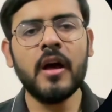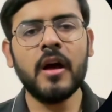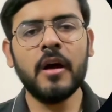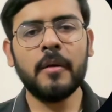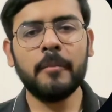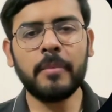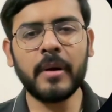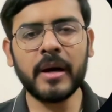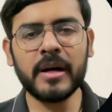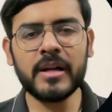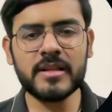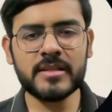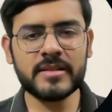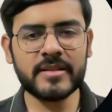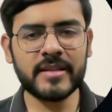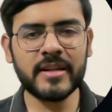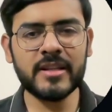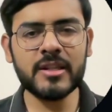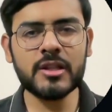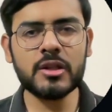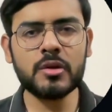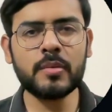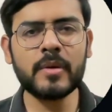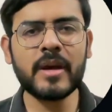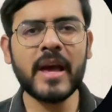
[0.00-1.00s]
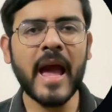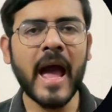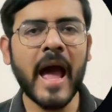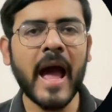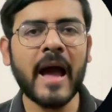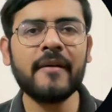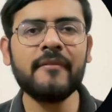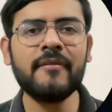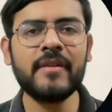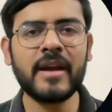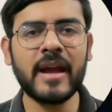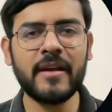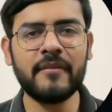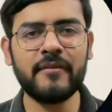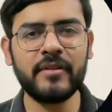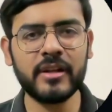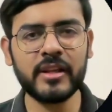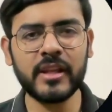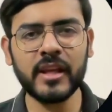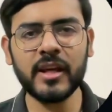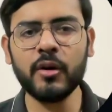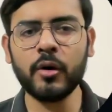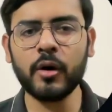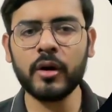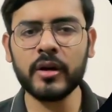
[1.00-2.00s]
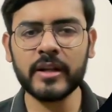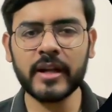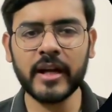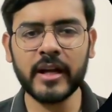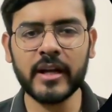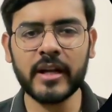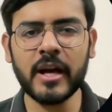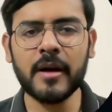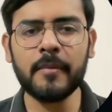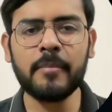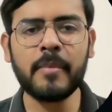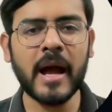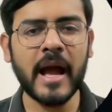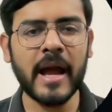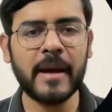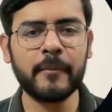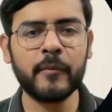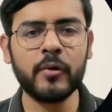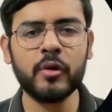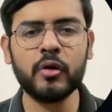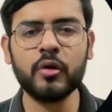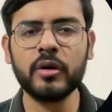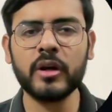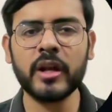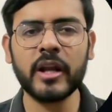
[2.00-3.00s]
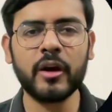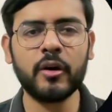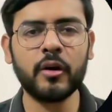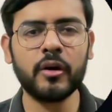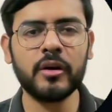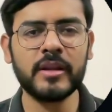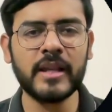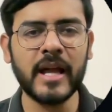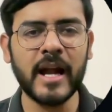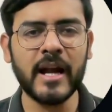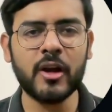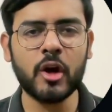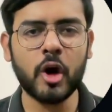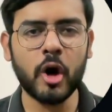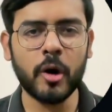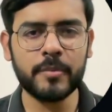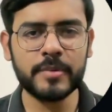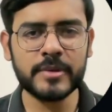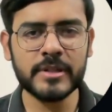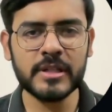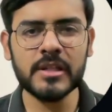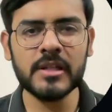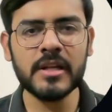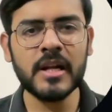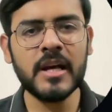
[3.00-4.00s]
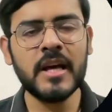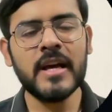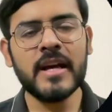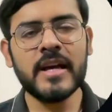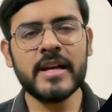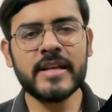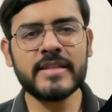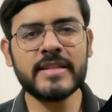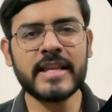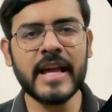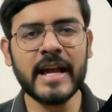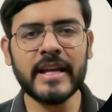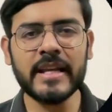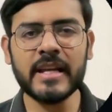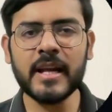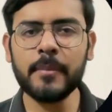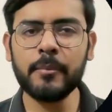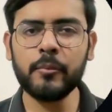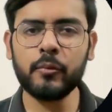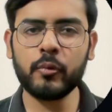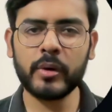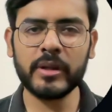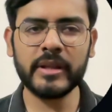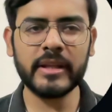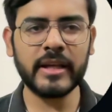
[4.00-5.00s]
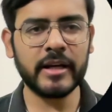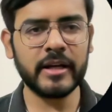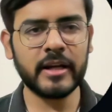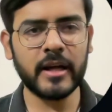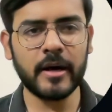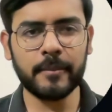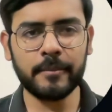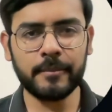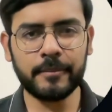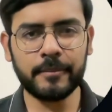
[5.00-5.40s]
But since we have everything on GitHub, I'm going to click on that option, sign up with GitHub.